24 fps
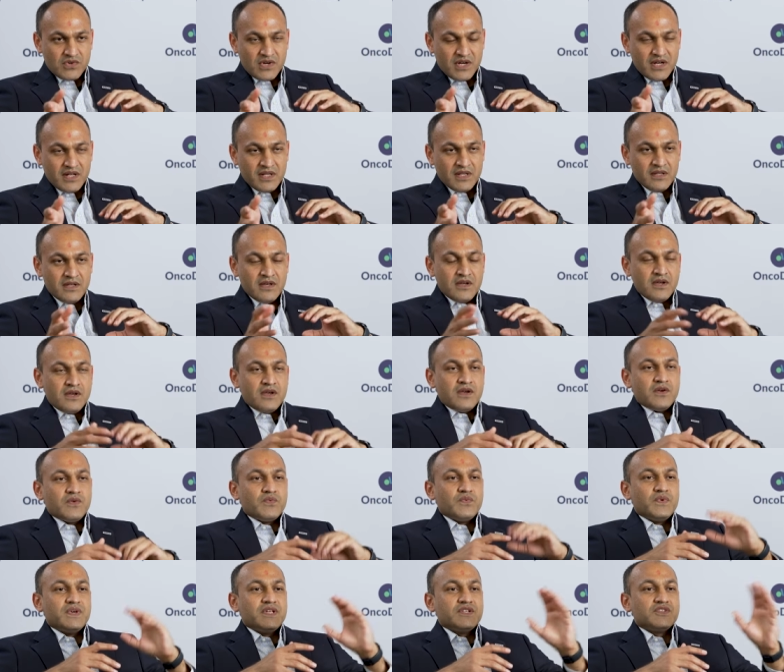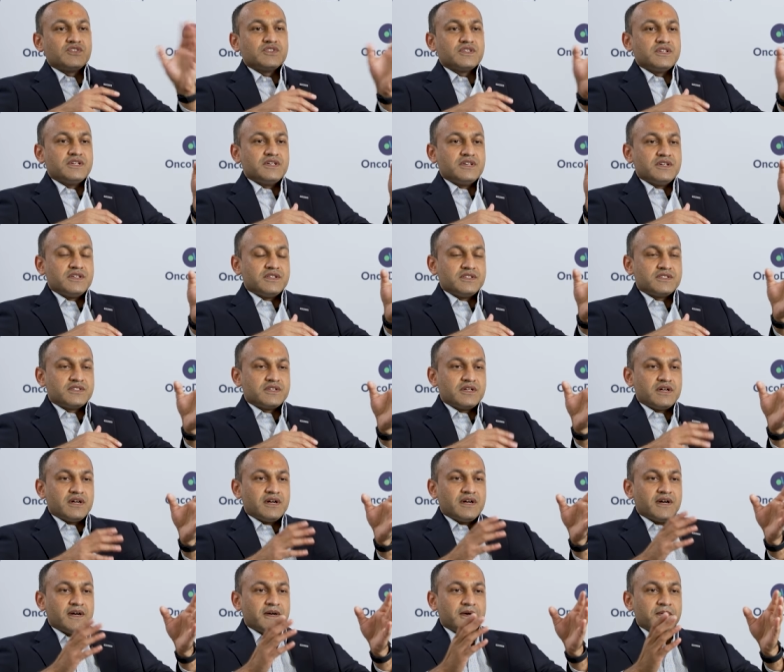trial, which is
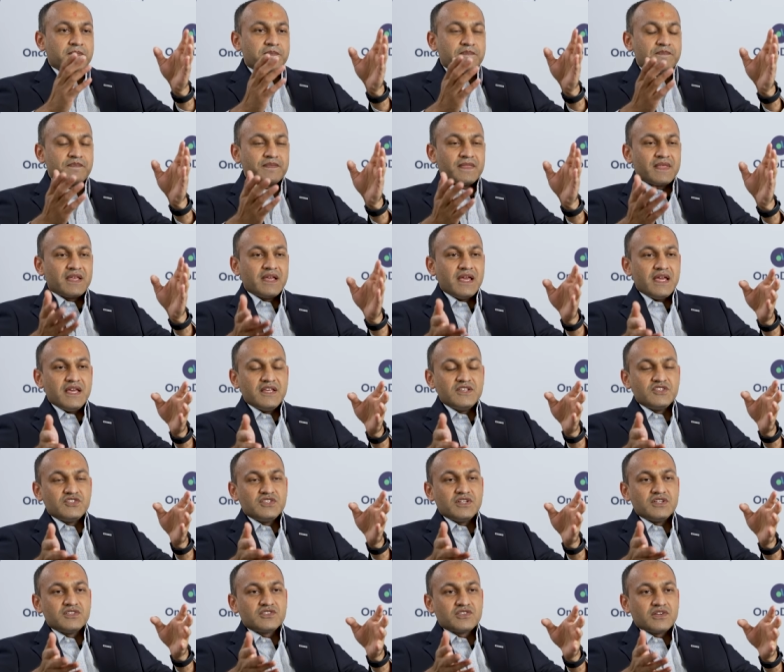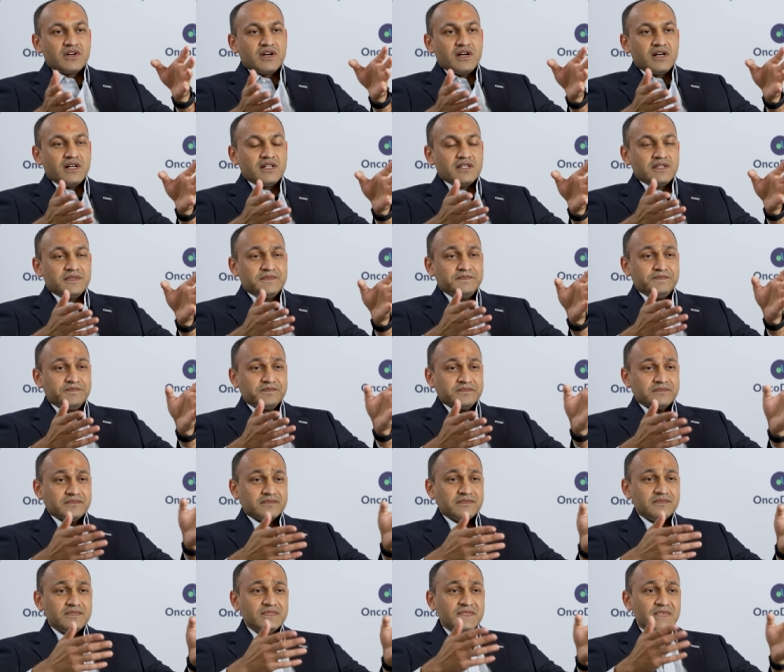um, AEGEAN trial,
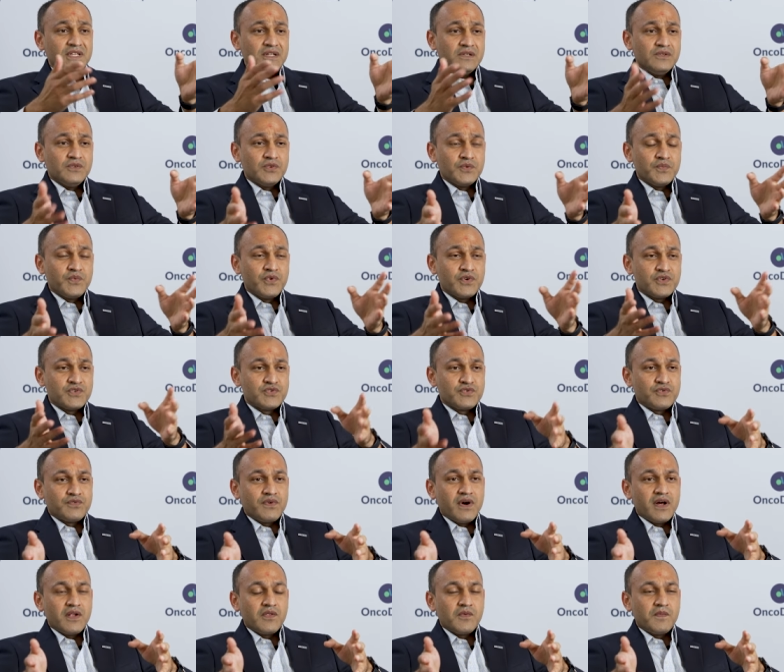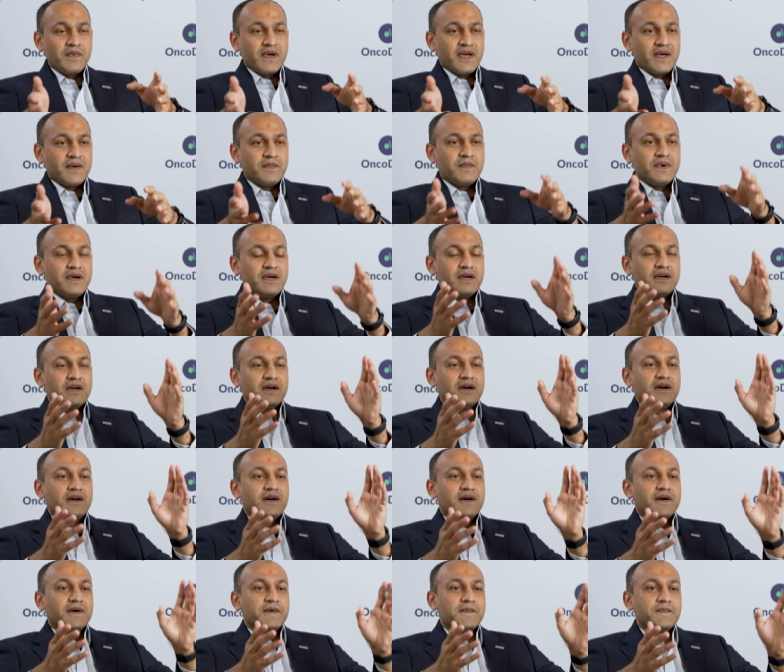look for durvalumab.
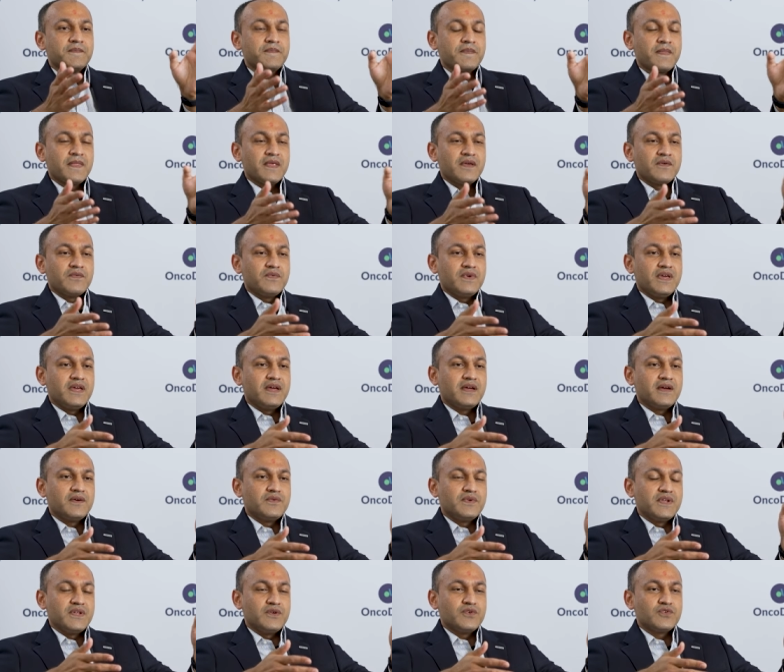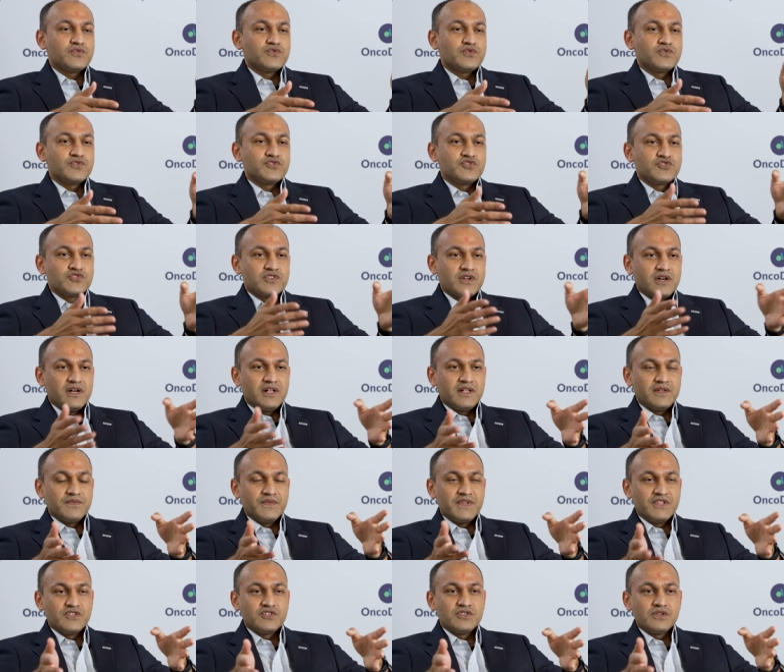Uh, we have Neotorch
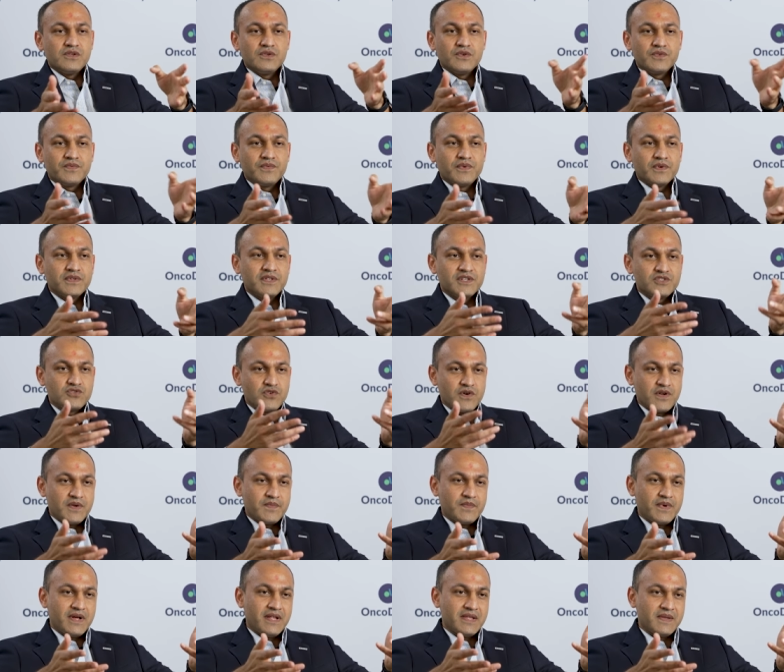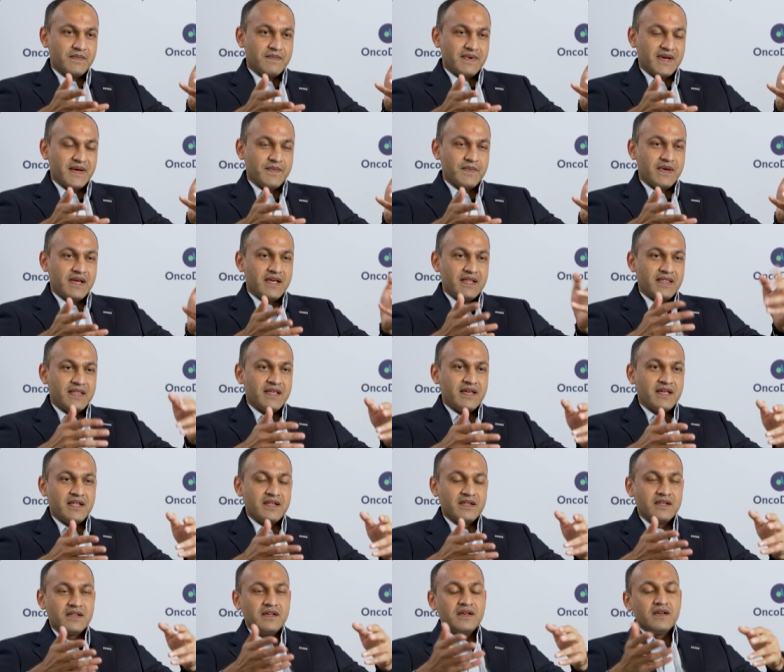trial, which look for the toripalimab. And
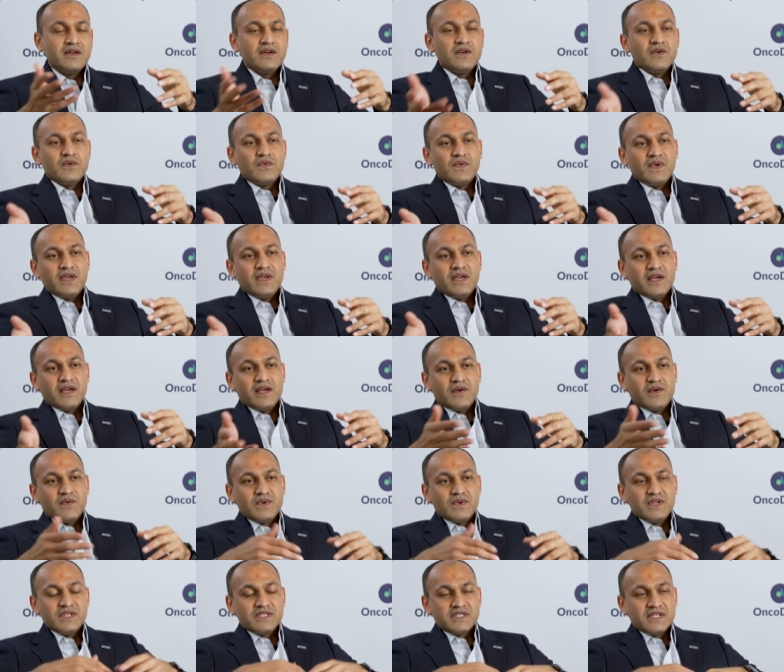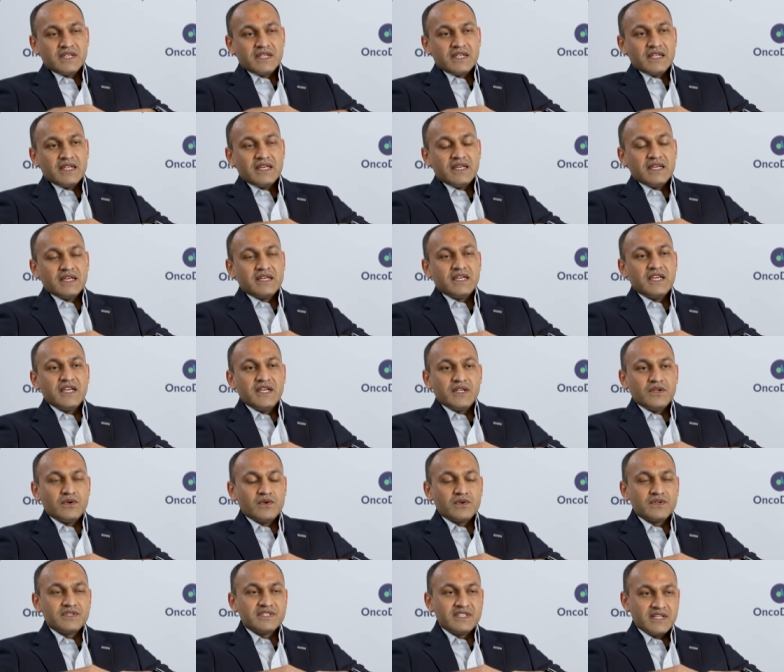then we have recently
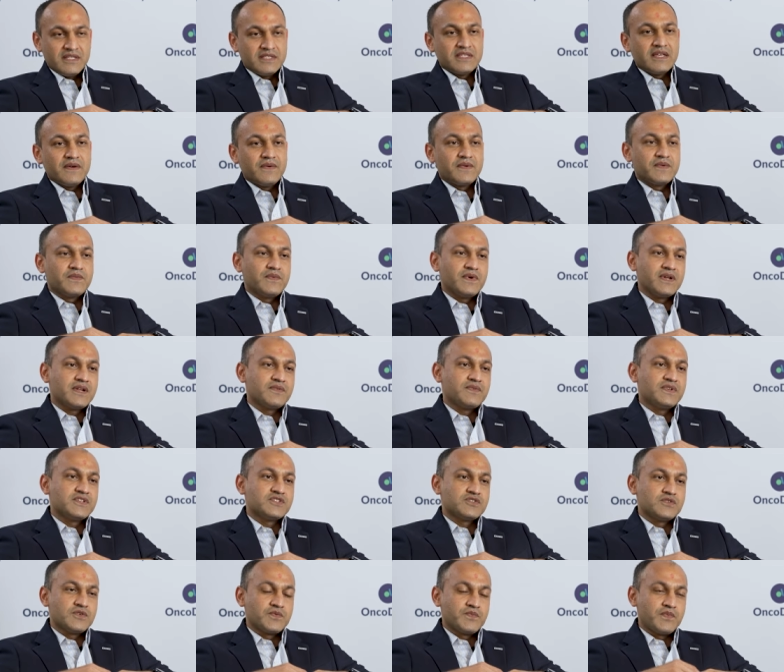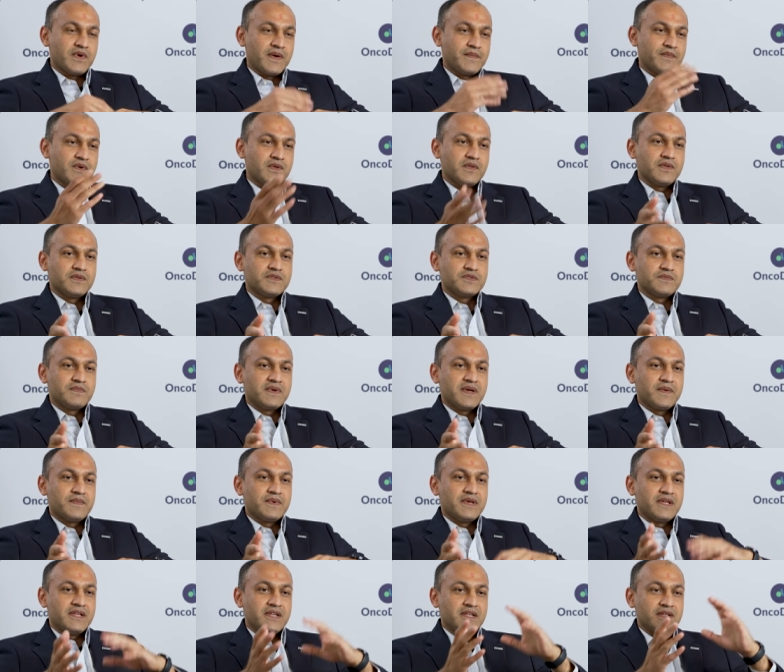Keynote 671, which looked
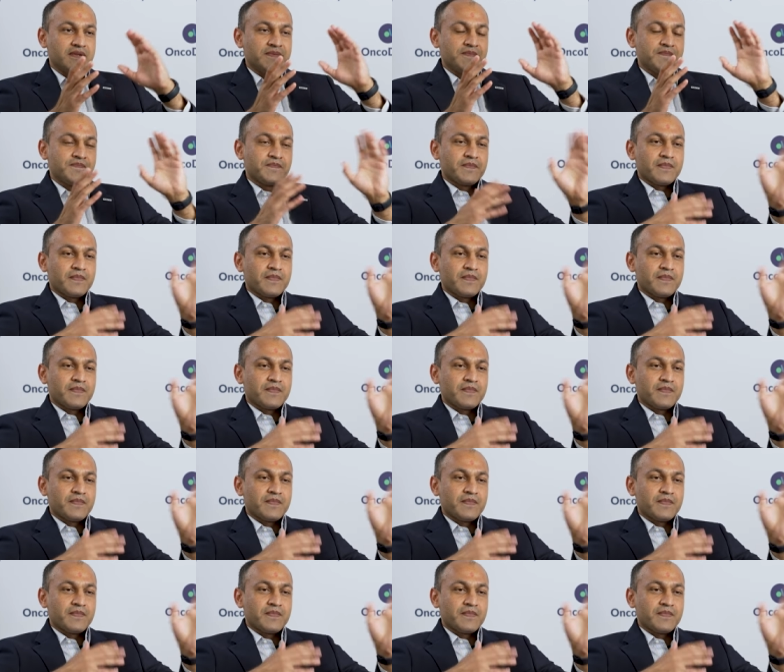pembrolizumab in